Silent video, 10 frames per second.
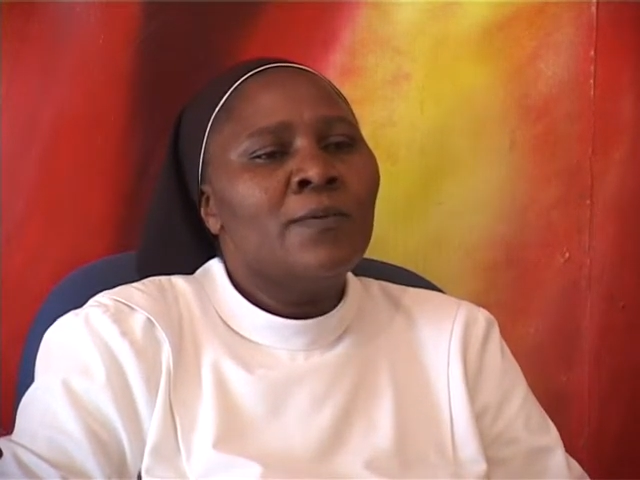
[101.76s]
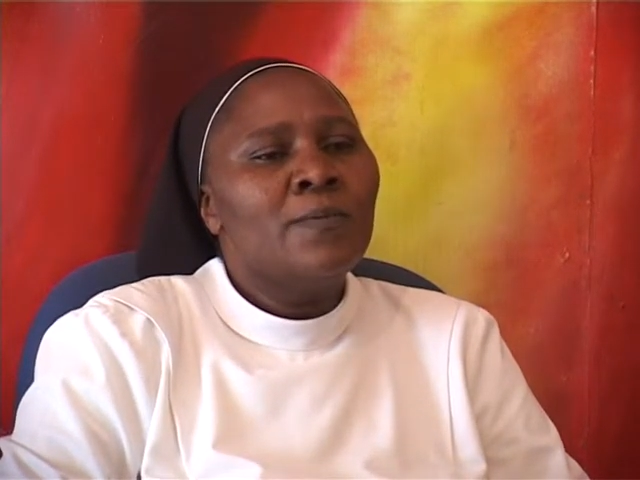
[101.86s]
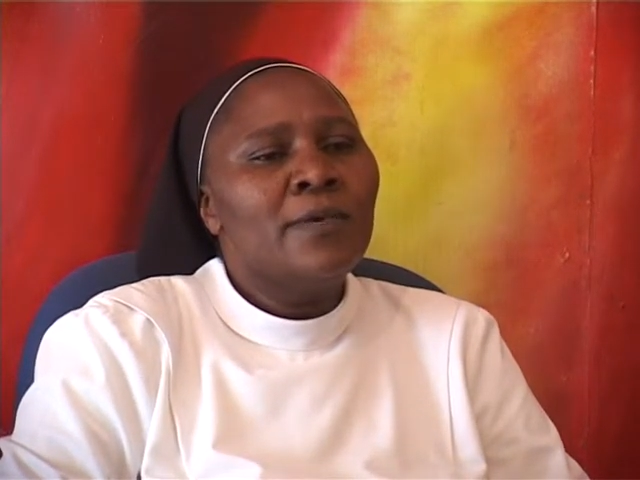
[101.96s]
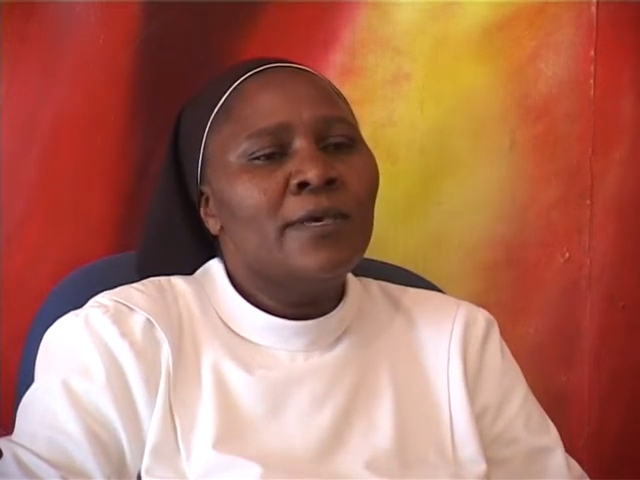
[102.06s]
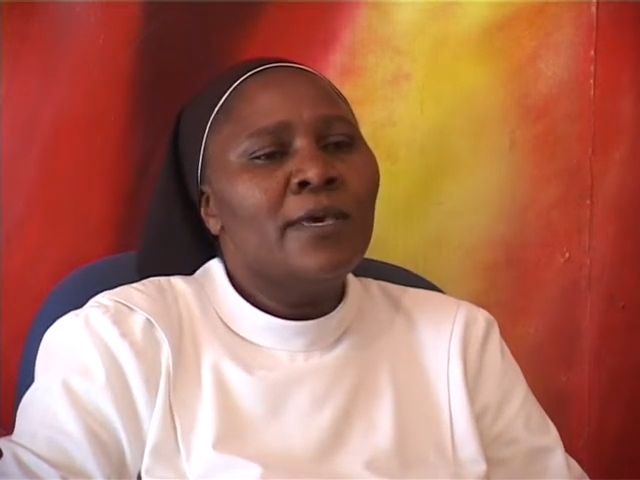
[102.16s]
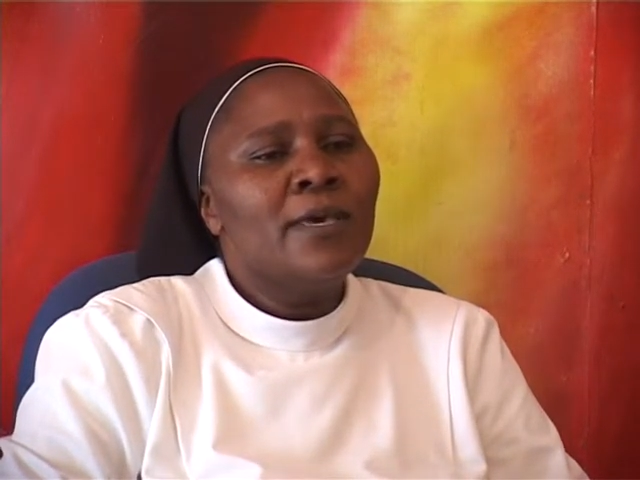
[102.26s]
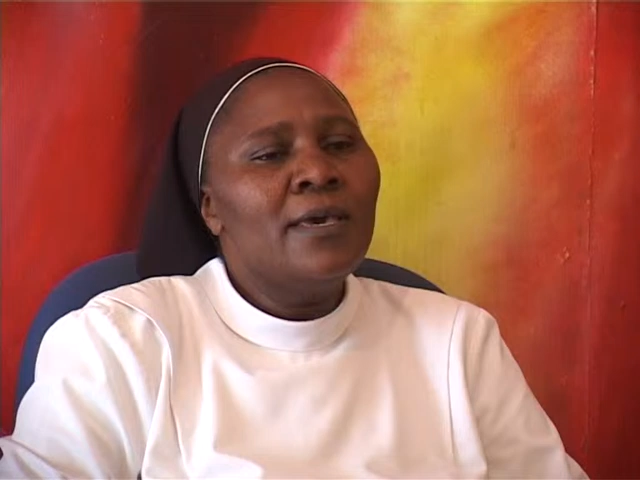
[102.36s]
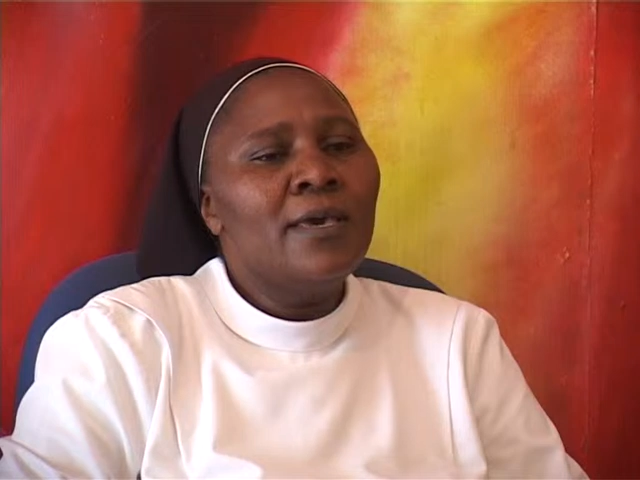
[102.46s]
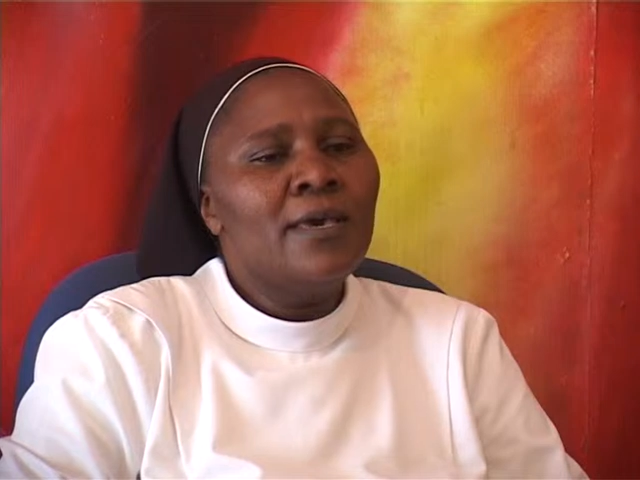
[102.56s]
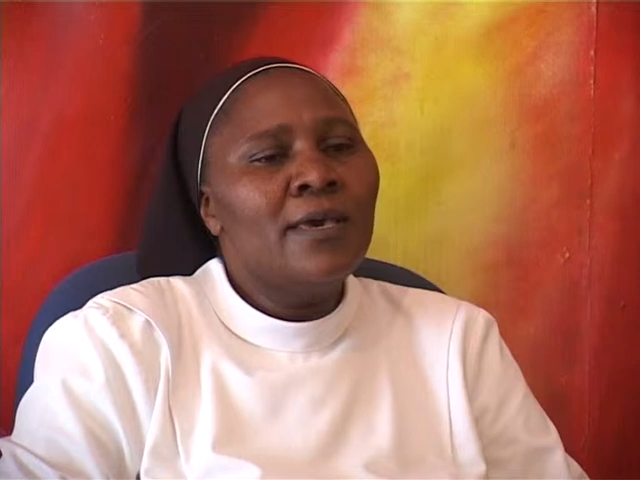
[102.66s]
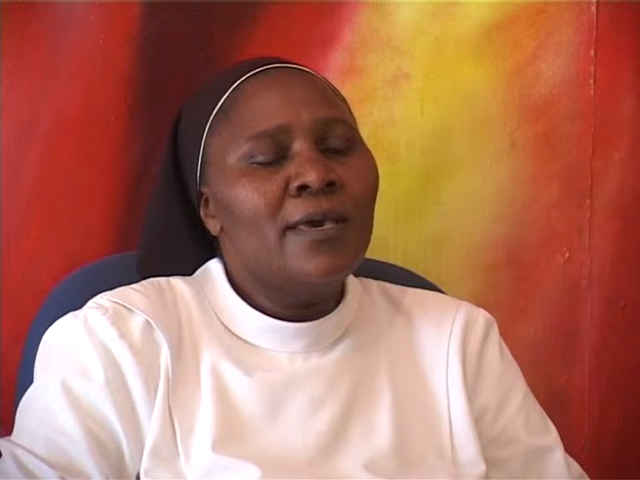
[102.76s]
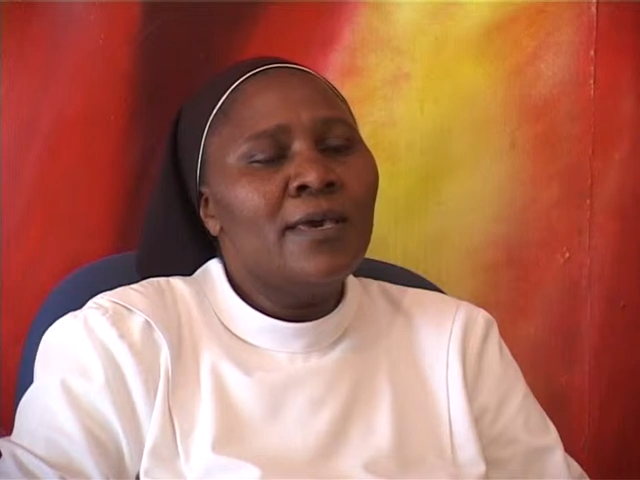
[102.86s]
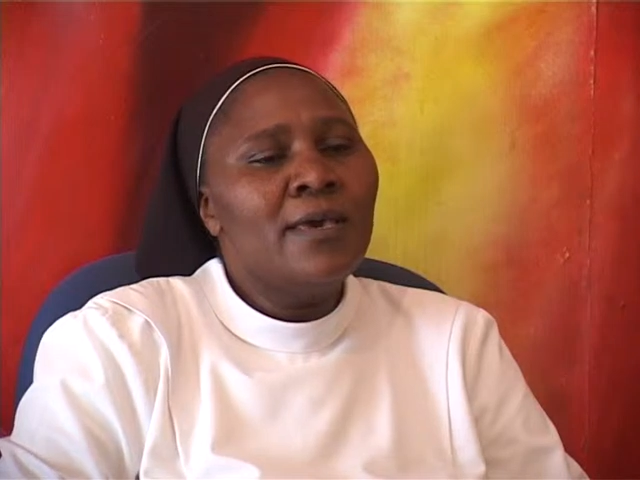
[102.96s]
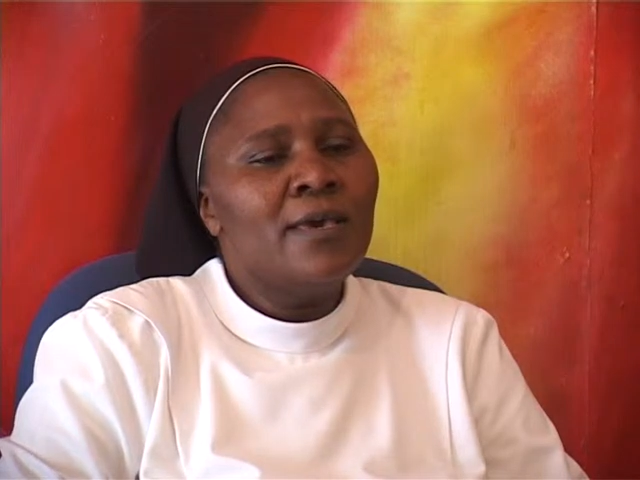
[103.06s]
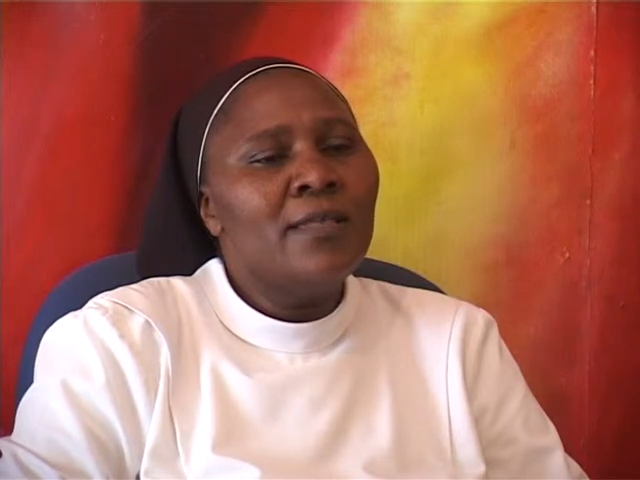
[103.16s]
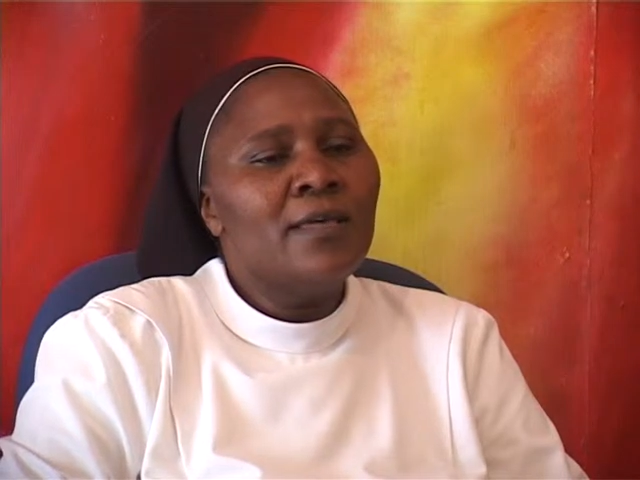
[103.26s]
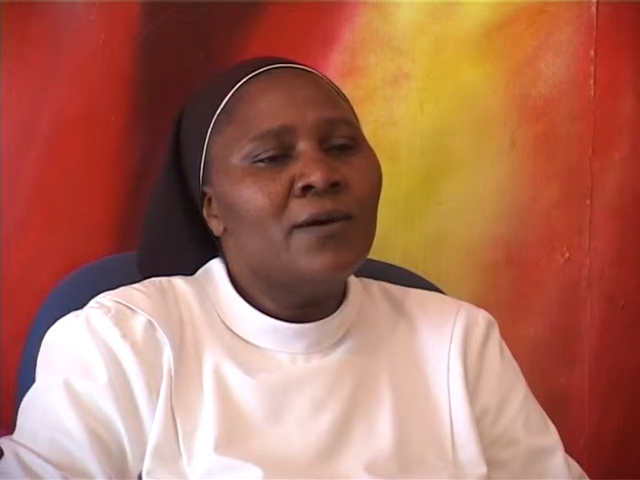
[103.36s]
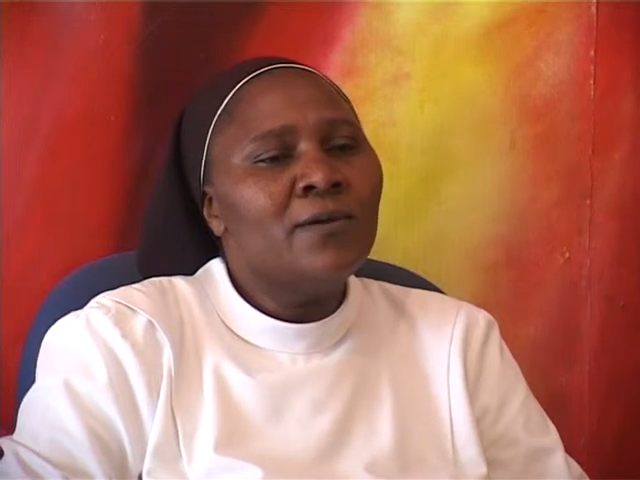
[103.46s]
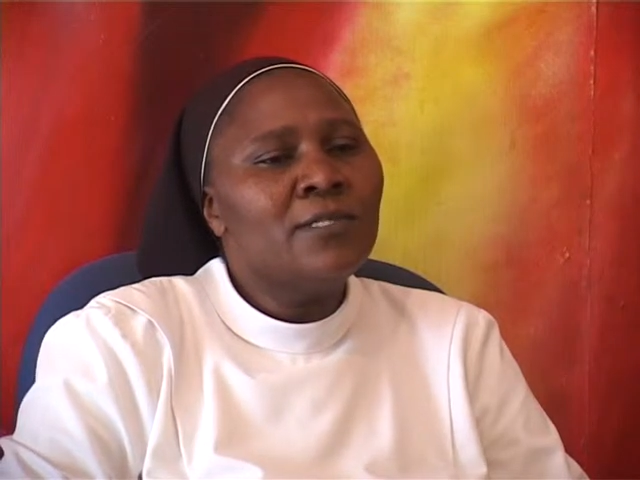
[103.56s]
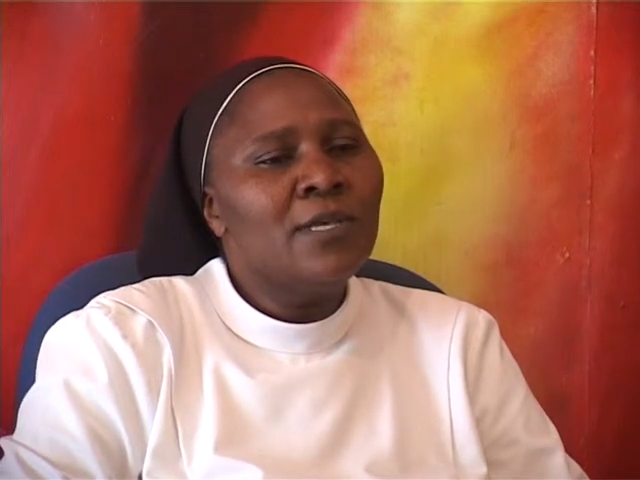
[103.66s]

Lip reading: be thou